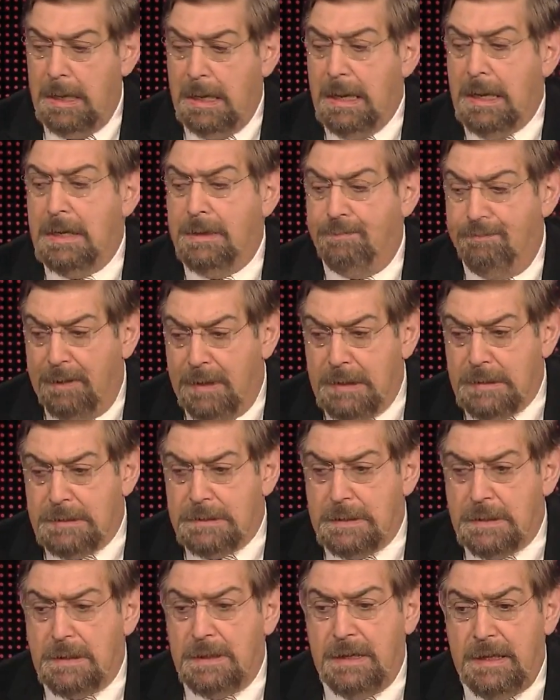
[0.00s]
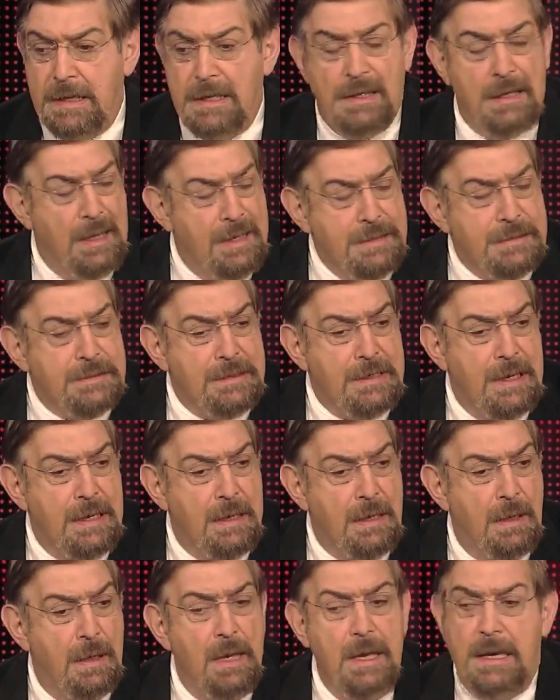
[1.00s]
And basically, he likes
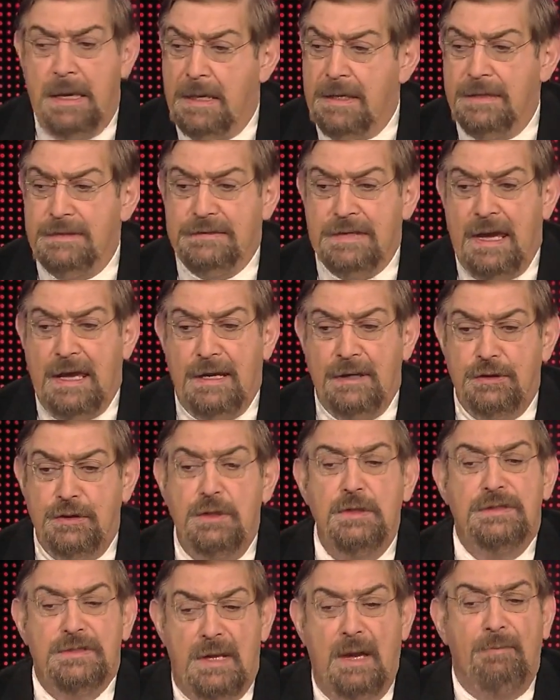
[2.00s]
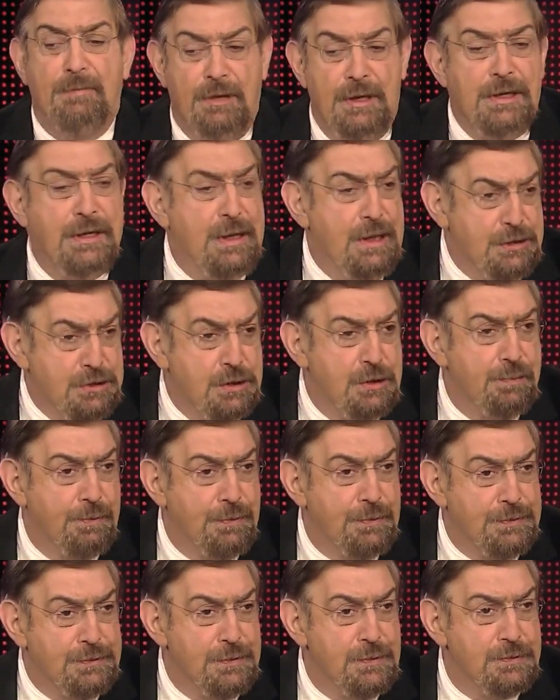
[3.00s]
Hagel, and his attitude is, I'm going to get you
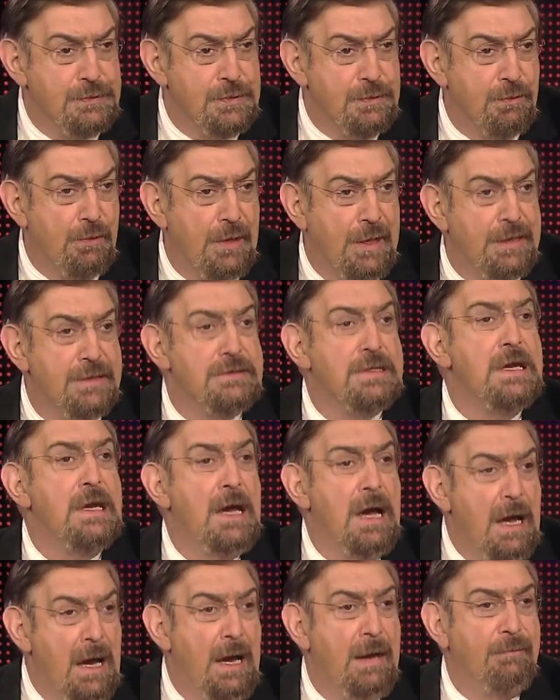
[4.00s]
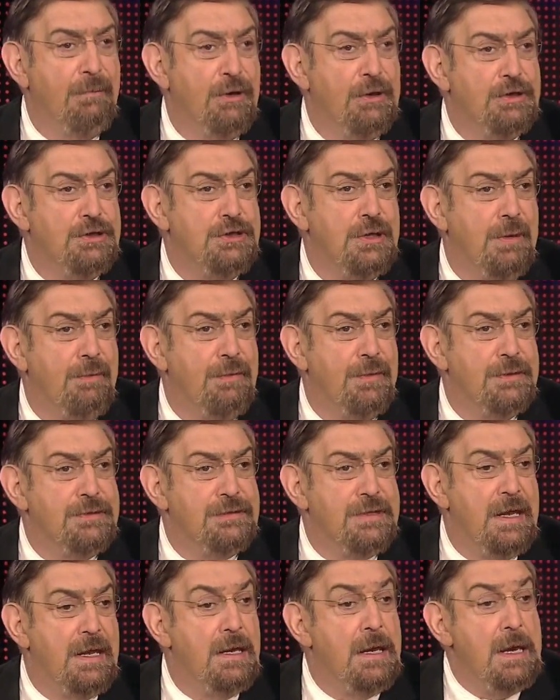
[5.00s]
for Susan Rice. I'm going to shove this
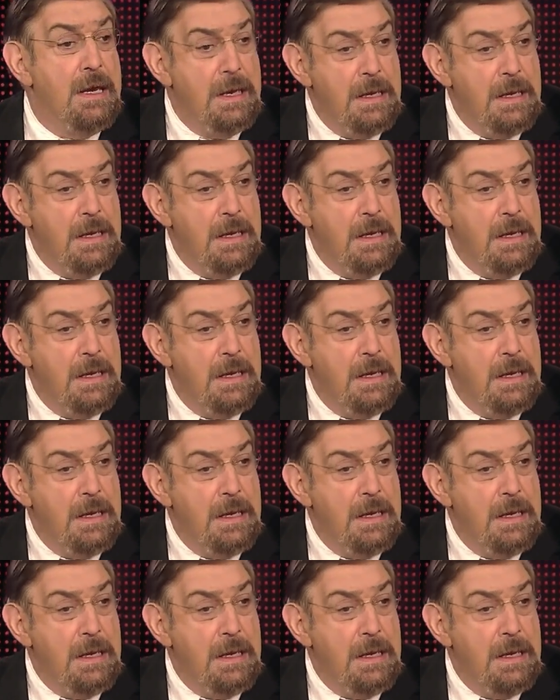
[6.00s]
down.